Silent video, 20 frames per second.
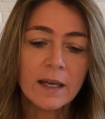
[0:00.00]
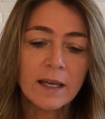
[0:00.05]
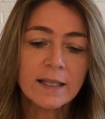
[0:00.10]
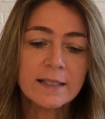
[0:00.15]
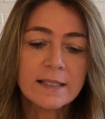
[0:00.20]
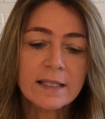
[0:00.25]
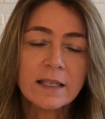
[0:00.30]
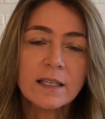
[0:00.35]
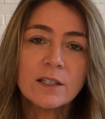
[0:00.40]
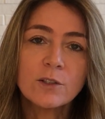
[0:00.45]

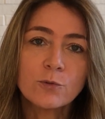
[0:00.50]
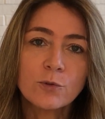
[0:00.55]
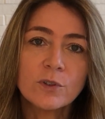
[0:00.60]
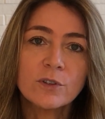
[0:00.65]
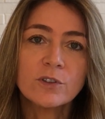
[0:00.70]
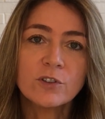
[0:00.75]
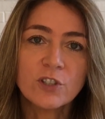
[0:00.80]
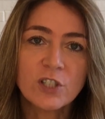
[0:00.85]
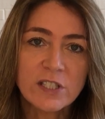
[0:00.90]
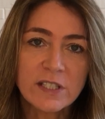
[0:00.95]
it's key to
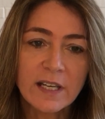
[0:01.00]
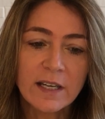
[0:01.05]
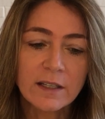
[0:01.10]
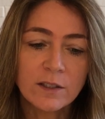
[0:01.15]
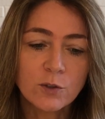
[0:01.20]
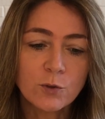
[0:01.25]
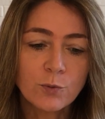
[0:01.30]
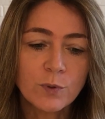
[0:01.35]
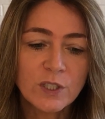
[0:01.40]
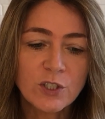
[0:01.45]

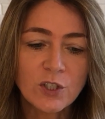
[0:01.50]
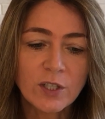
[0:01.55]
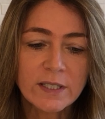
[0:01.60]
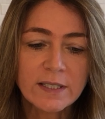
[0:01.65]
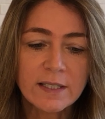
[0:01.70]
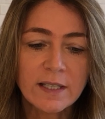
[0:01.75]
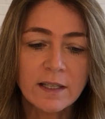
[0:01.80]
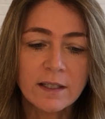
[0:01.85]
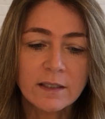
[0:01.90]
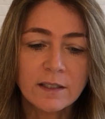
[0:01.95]
understand to which
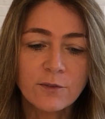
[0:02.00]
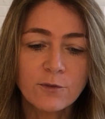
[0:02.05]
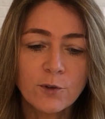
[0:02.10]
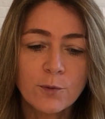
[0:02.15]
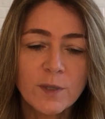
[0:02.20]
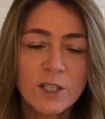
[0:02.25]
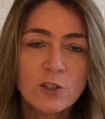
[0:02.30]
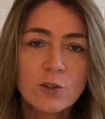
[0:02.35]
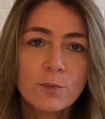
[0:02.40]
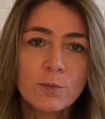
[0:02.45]
extent
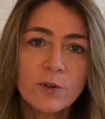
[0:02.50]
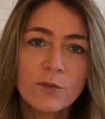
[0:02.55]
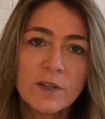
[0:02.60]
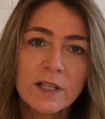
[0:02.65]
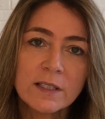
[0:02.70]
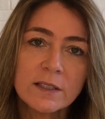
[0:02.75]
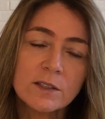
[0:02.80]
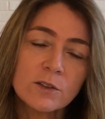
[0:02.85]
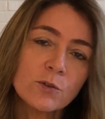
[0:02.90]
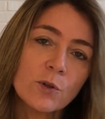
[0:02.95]
information
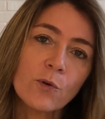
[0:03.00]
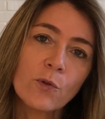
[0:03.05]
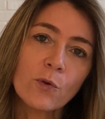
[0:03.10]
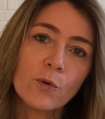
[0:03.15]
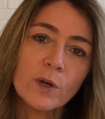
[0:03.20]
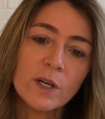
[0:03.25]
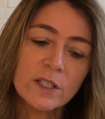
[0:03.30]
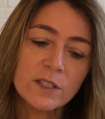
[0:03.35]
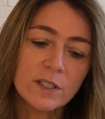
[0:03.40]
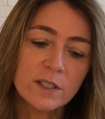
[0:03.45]
provided to
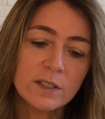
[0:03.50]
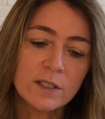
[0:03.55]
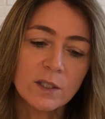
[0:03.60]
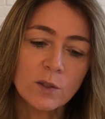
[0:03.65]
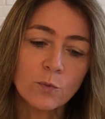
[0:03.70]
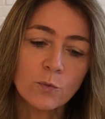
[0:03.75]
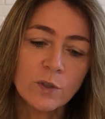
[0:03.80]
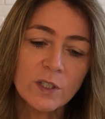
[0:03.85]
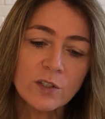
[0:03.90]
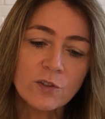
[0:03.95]
authorities
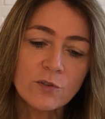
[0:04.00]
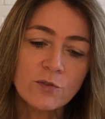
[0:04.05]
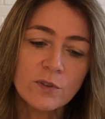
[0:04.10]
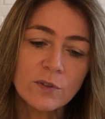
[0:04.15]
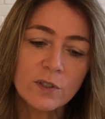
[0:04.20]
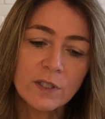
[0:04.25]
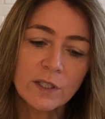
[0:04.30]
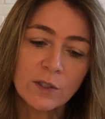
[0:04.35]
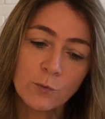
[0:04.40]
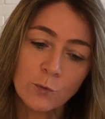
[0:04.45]
in
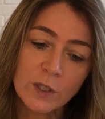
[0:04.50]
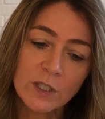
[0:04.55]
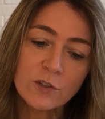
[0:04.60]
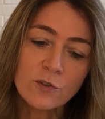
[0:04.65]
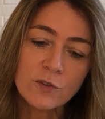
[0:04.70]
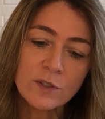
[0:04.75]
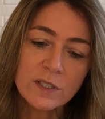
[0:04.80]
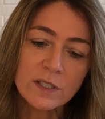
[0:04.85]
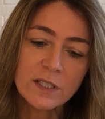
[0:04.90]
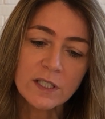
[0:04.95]
one
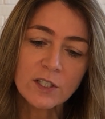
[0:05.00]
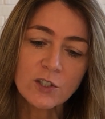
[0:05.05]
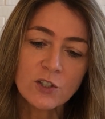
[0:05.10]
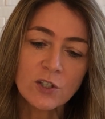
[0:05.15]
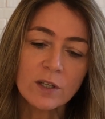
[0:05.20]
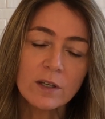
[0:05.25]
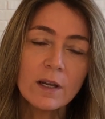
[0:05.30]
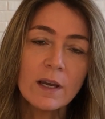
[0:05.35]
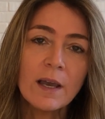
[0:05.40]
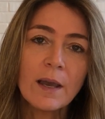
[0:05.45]

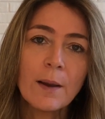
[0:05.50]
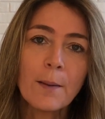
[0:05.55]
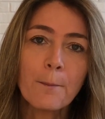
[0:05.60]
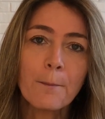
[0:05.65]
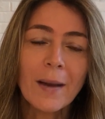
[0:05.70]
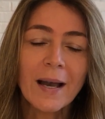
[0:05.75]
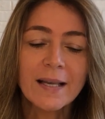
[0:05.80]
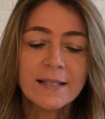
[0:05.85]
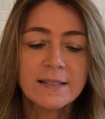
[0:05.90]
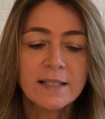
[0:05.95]
jurisdiction
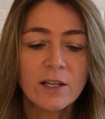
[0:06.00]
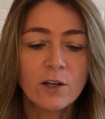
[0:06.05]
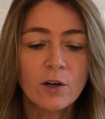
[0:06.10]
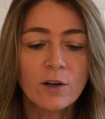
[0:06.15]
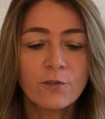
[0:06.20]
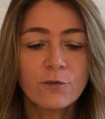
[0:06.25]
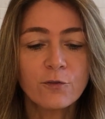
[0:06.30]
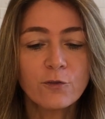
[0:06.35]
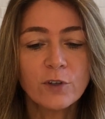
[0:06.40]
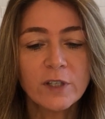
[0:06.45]
might set
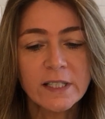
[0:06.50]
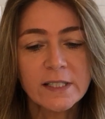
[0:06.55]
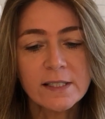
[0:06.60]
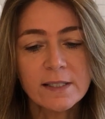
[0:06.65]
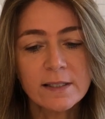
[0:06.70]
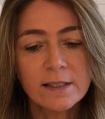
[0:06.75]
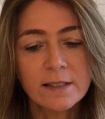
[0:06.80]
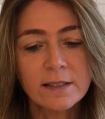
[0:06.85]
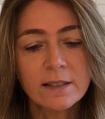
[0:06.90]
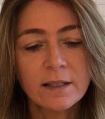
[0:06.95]
off
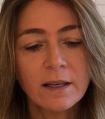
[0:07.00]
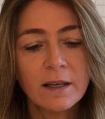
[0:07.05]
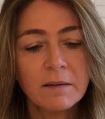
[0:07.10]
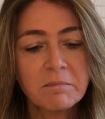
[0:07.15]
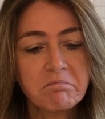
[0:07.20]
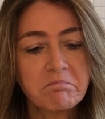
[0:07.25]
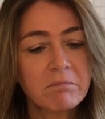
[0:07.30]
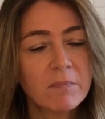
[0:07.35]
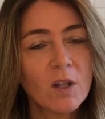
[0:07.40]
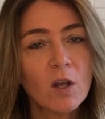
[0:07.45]
risks
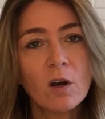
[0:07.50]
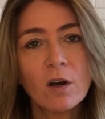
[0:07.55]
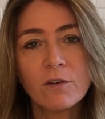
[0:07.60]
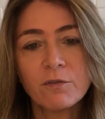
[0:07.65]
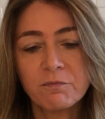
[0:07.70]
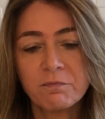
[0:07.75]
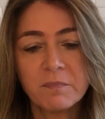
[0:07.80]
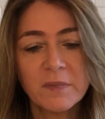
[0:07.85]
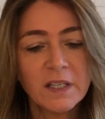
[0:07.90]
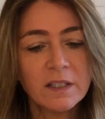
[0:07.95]

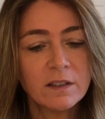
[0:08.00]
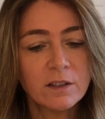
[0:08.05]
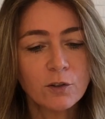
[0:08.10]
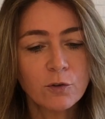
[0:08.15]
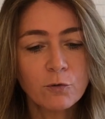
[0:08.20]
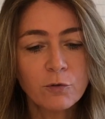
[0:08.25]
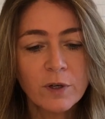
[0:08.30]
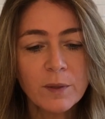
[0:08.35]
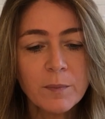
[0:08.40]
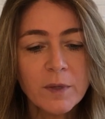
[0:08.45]
of either
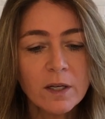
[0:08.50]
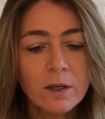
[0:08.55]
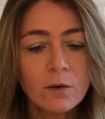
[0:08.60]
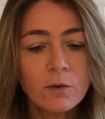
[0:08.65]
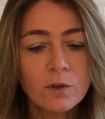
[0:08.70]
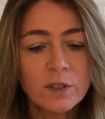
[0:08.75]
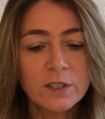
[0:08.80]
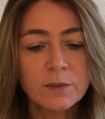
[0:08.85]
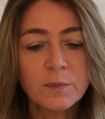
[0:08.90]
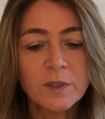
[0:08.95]

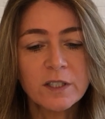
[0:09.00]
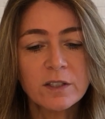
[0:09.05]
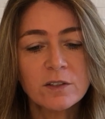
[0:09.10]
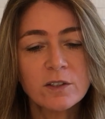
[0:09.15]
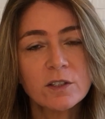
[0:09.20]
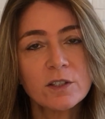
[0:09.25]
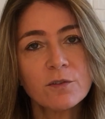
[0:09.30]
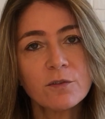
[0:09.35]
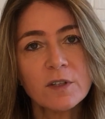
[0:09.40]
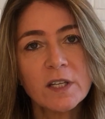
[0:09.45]
criminal or
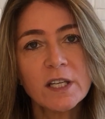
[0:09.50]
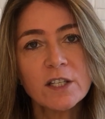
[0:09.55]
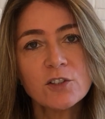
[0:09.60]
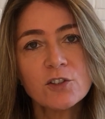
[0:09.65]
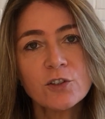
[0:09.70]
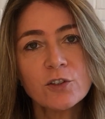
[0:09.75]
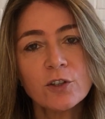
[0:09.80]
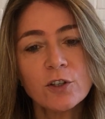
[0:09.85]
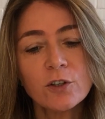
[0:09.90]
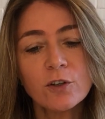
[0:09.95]
administrative
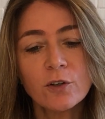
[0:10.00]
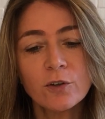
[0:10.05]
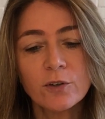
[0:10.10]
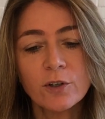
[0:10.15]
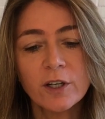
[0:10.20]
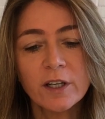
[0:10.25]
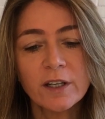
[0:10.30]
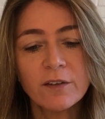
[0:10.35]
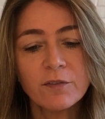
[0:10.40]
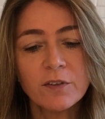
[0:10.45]
nature,
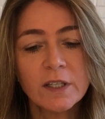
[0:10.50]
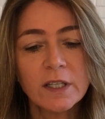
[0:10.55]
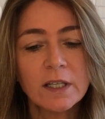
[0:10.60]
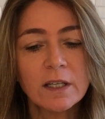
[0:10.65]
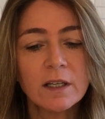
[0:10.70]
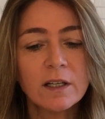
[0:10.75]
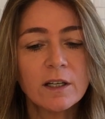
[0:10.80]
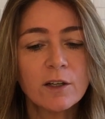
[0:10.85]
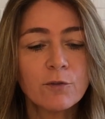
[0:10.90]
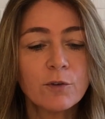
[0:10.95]
or
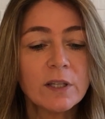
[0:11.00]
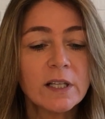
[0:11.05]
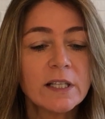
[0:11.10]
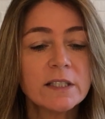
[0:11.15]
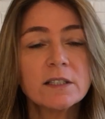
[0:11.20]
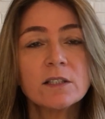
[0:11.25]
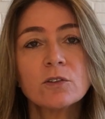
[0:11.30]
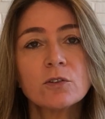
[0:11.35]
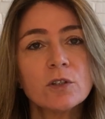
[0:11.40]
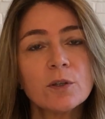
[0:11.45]
even
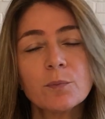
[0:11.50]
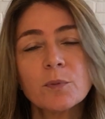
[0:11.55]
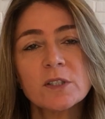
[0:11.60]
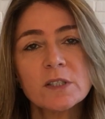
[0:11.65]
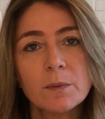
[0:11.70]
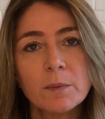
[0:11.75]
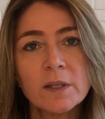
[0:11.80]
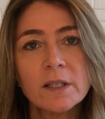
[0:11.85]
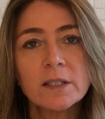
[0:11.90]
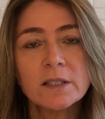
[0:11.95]
relating to the
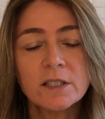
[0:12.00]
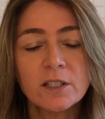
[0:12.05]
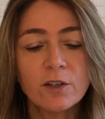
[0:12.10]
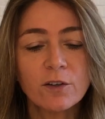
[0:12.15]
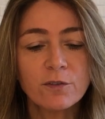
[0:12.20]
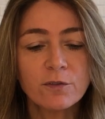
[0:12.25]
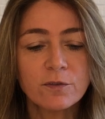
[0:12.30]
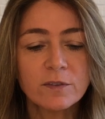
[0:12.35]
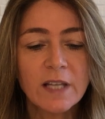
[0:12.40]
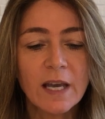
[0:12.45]
possibility
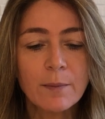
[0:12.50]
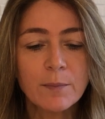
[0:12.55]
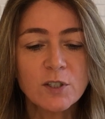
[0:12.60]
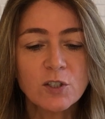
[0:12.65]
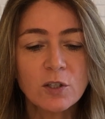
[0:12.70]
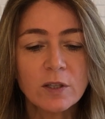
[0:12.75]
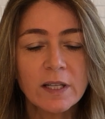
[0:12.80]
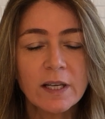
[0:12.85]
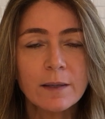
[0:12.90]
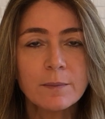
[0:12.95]
of
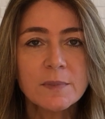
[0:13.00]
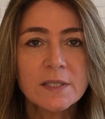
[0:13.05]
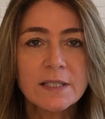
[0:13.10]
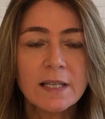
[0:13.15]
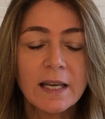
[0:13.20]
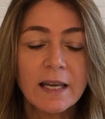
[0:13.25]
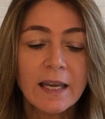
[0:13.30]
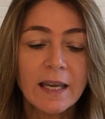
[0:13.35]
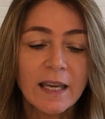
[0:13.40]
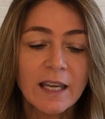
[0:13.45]
damage claims
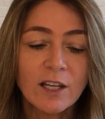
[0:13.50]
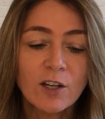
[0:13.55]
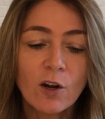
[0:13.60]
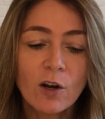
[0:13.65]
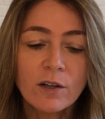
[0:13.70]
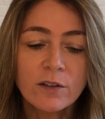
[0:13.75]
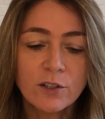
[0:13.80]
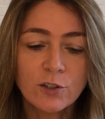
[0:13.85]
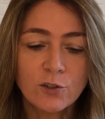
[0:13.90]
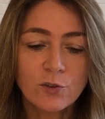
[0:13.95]
in
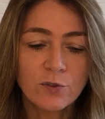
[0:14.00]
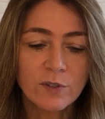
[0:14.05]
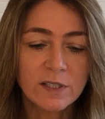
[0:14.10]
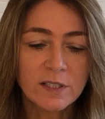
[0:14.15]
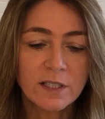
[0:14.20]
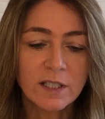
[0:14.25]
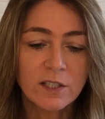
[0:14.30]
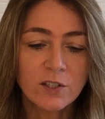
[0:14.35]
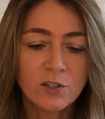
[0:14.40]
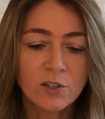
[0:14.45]
other
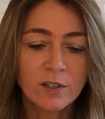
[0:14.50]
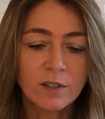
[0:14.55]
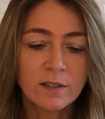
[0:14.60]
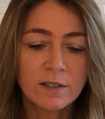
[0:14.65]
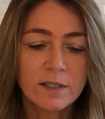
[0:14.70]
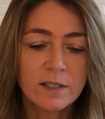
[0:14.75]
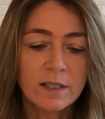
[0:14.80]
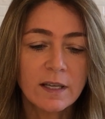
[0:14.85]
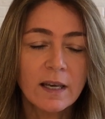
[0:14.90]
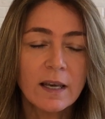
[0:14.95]

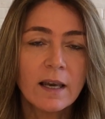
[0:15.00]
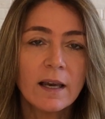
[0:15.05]
jurisdictions.